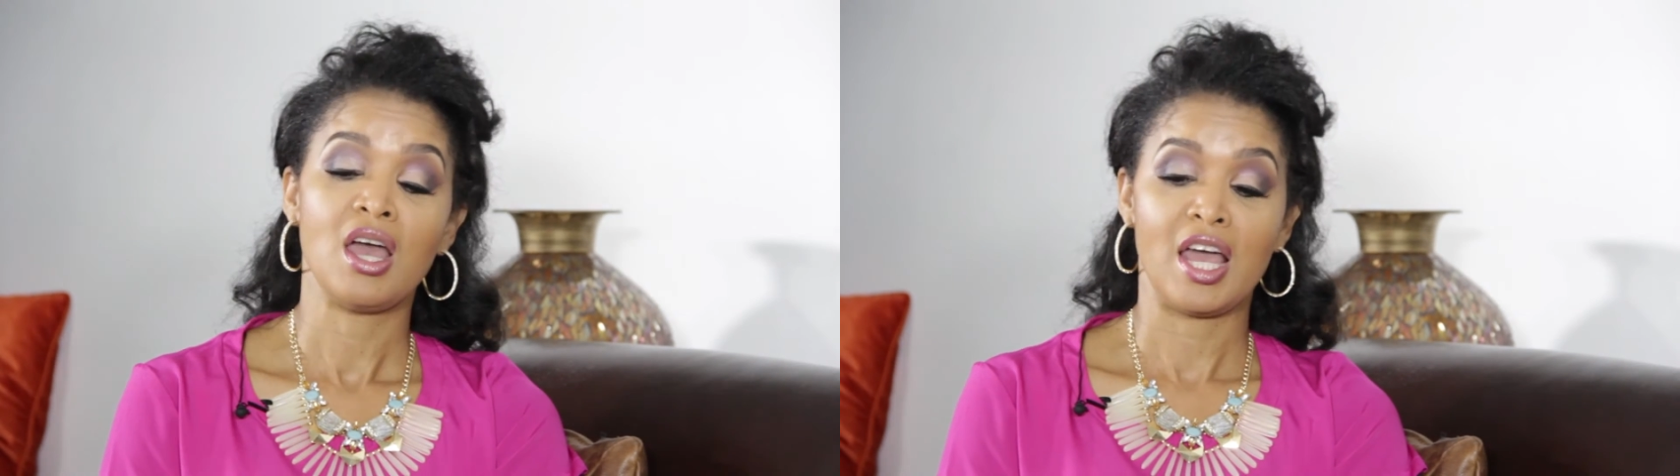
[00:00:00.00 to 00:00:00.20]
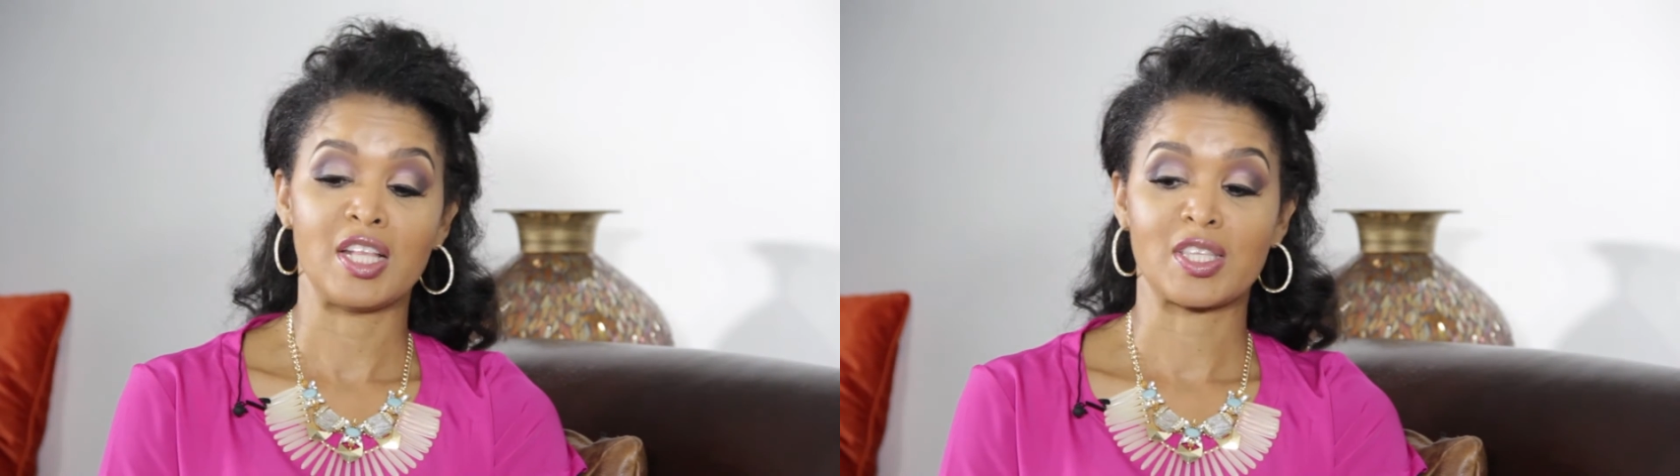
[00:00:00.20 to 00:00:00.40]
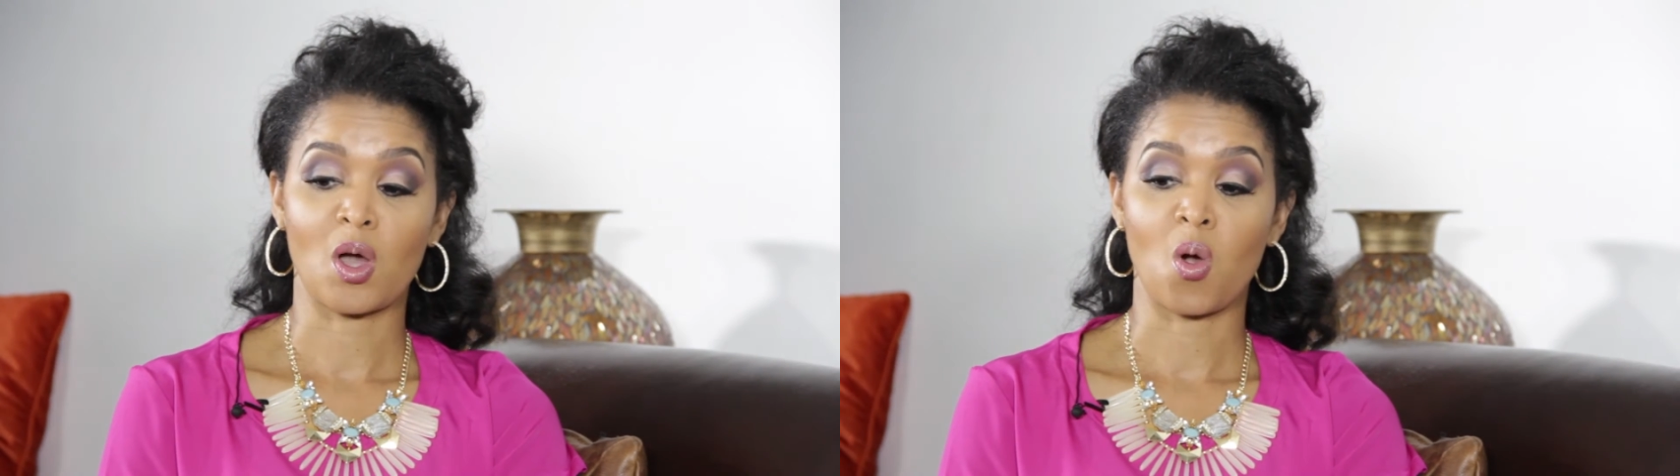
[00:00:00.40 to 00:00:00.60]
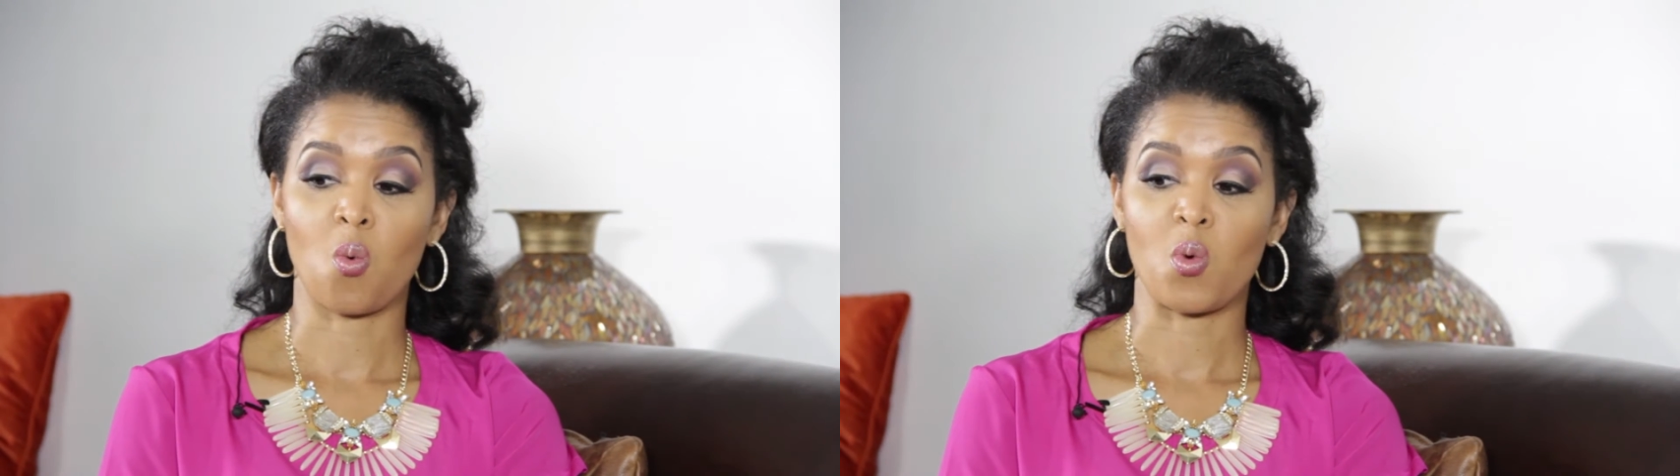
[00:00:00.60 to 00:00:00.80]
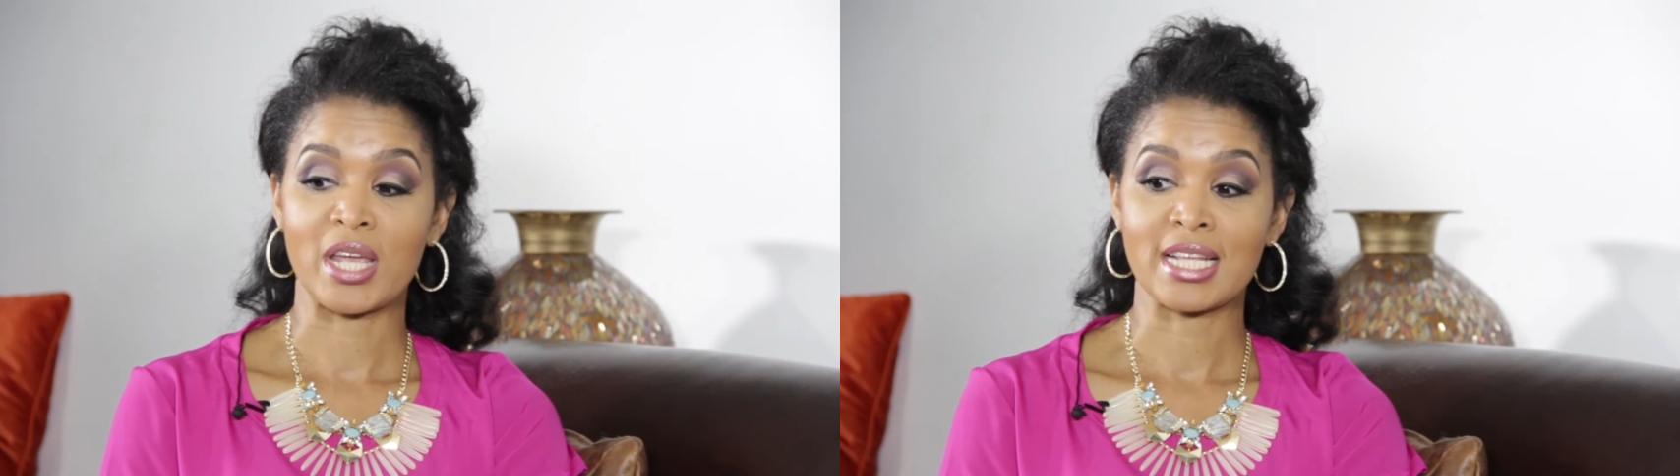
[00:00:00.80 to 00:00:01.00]
And
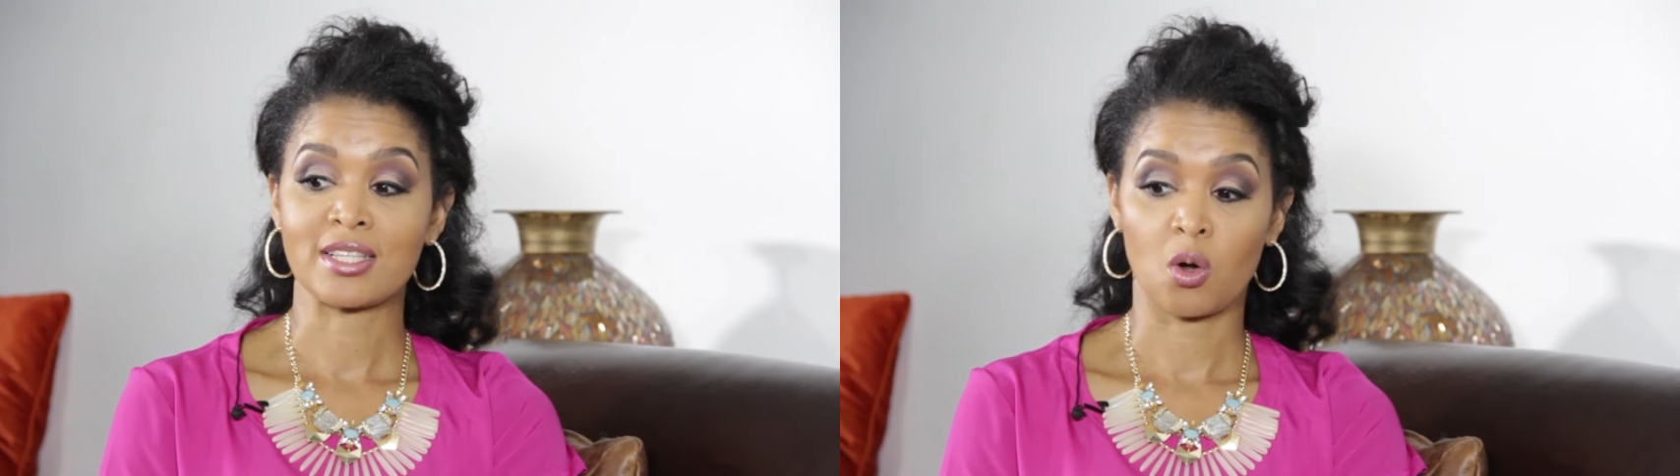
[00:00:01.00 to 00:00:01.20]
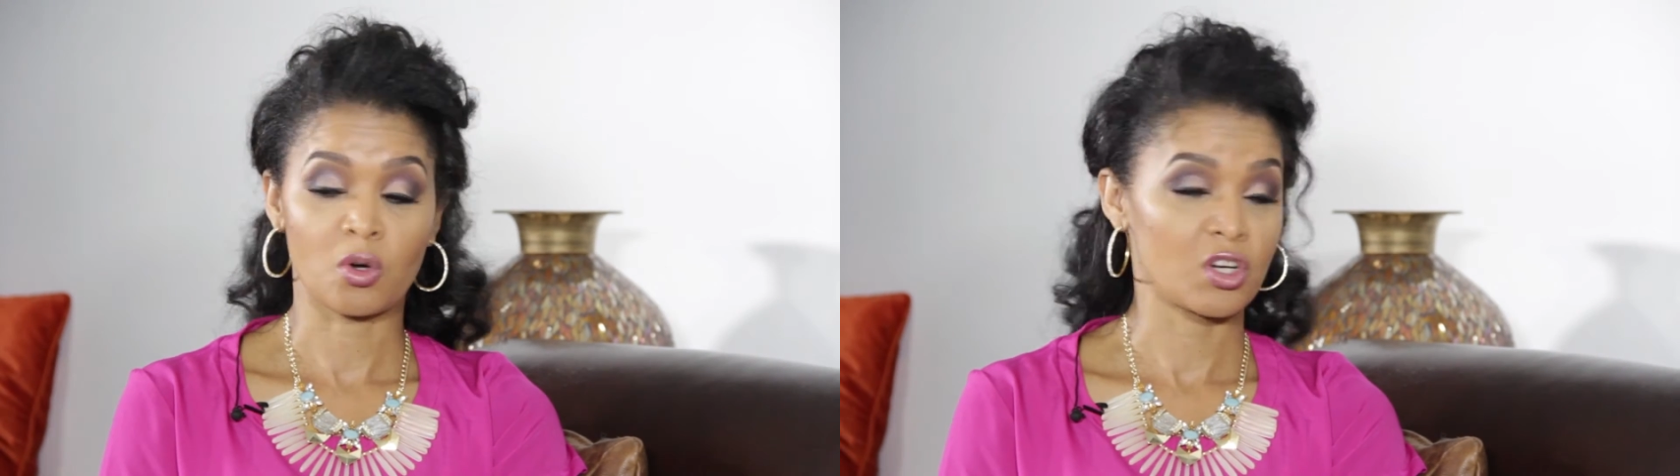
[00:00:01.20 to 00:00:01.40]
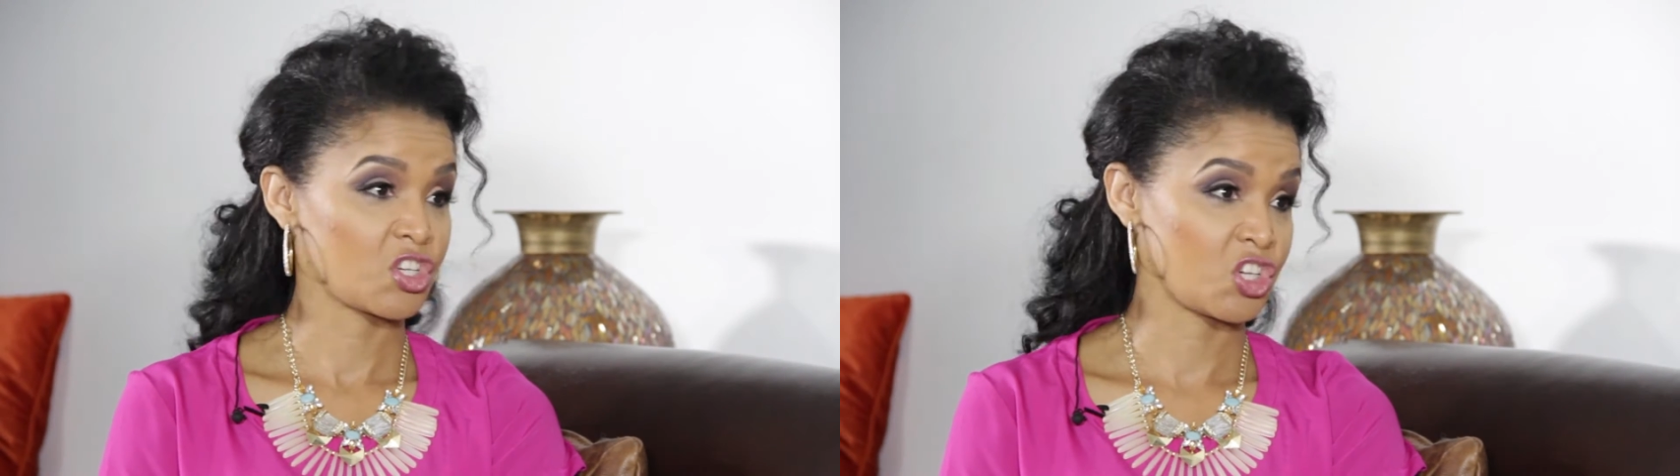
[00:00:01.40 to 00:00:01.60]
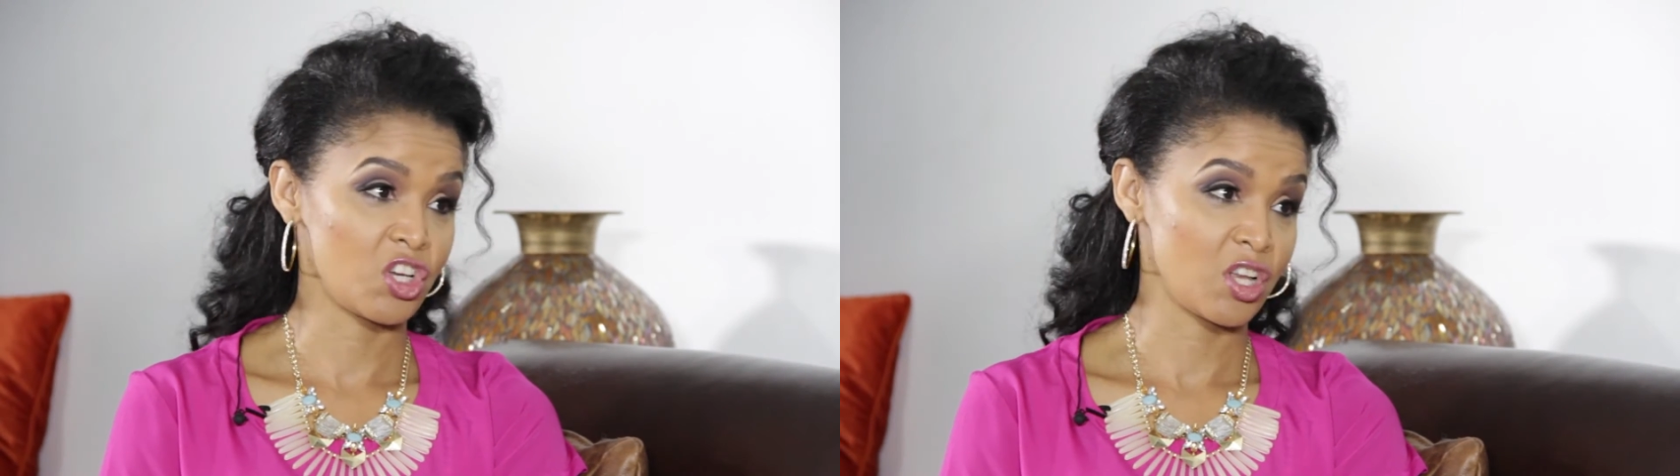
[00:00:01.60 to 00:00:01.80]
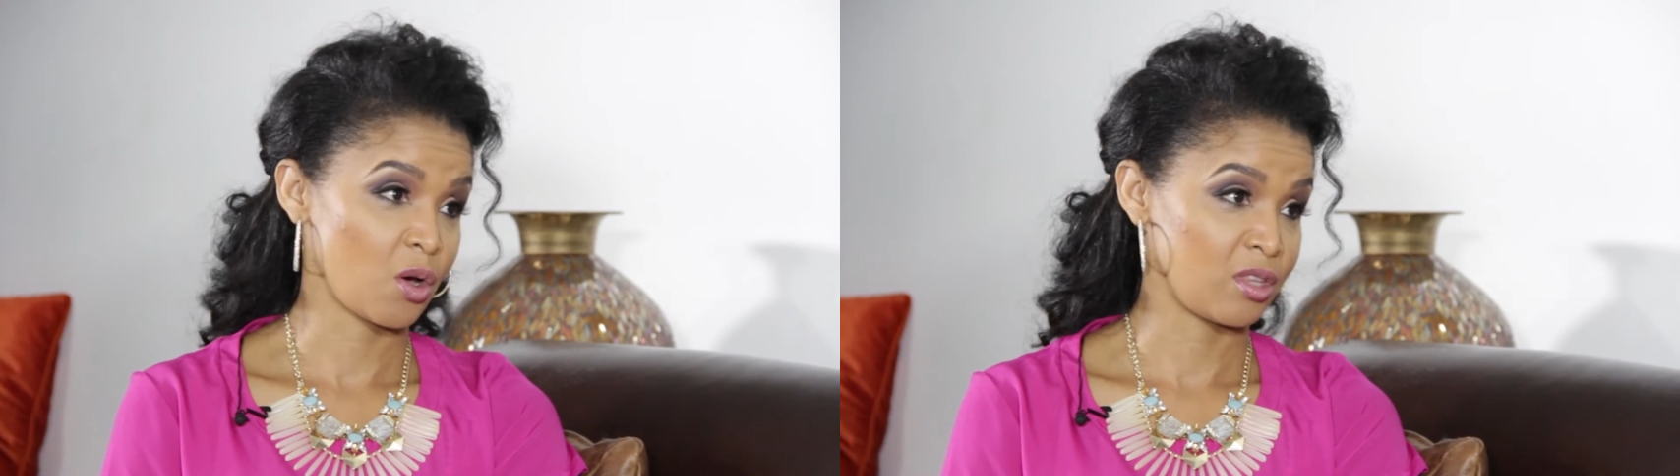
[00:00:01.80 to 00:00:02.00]
so we told her that she
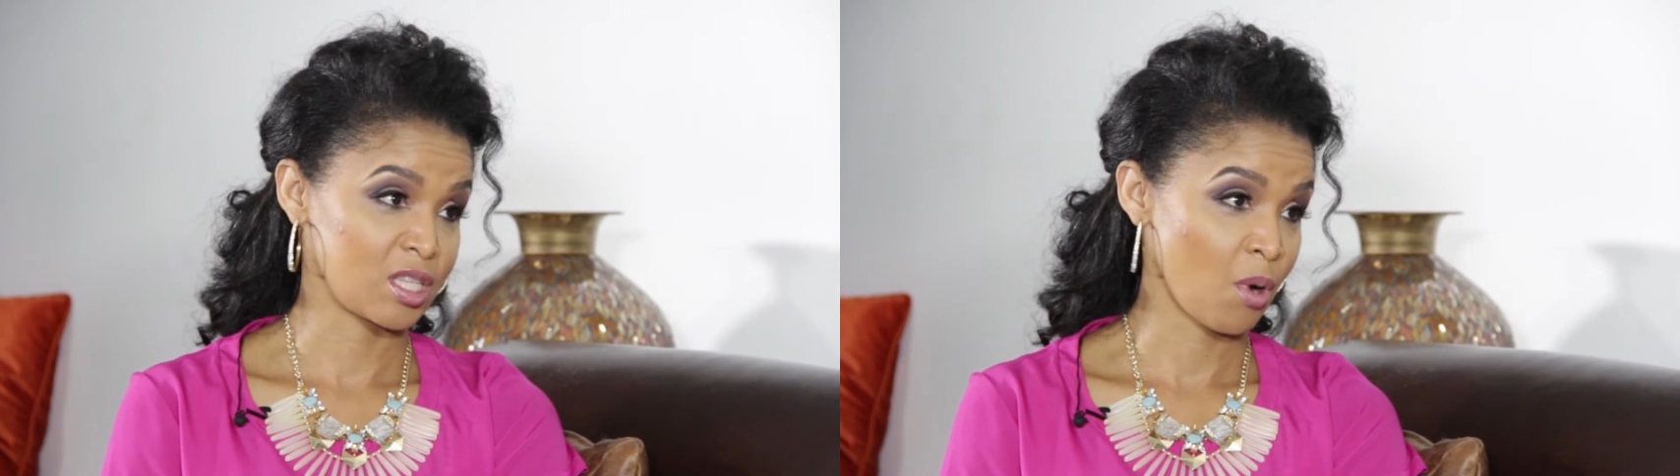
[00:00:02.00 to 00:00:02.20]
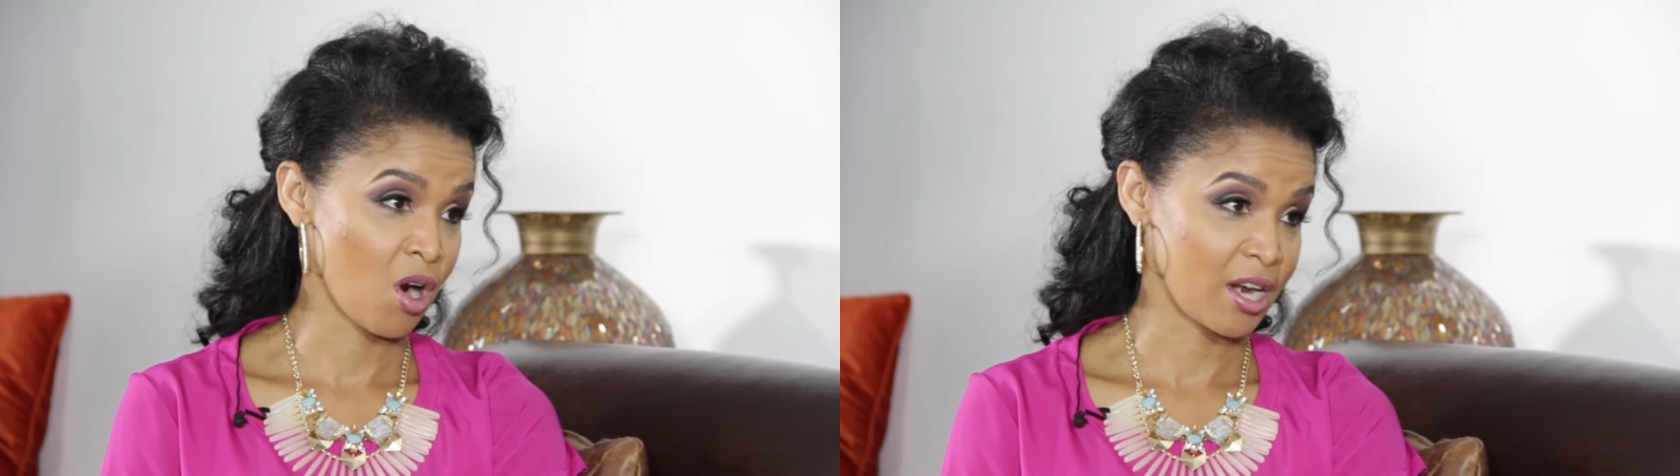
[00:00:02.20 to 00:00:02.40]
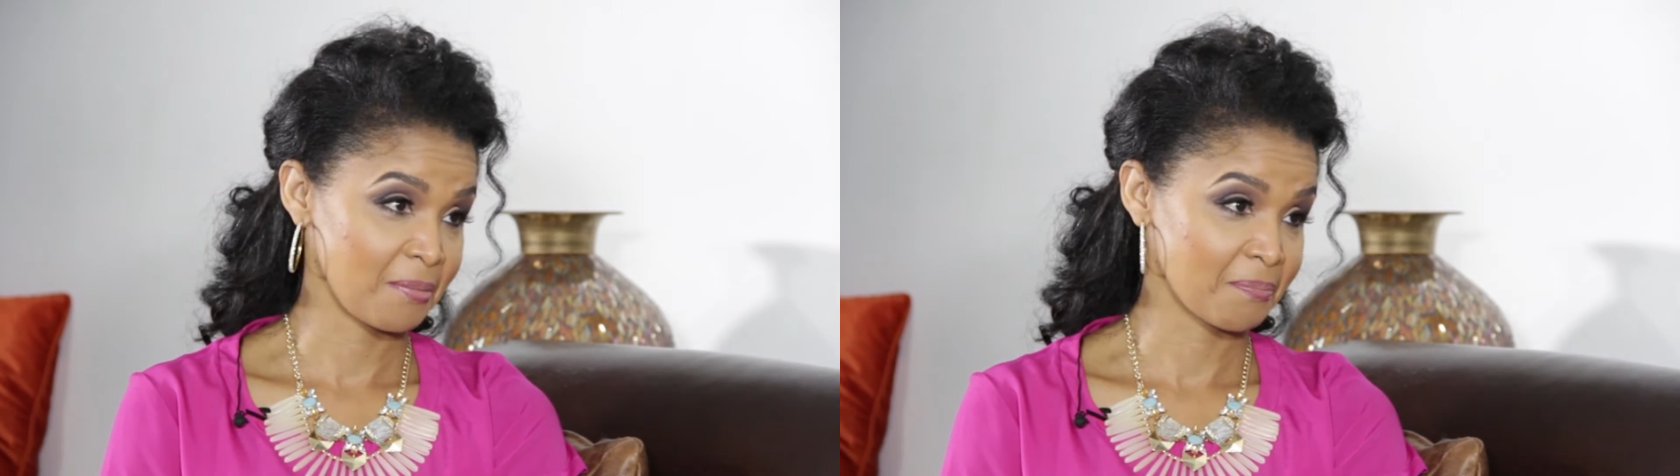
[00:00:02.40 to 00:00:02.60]
couldn't go to this party.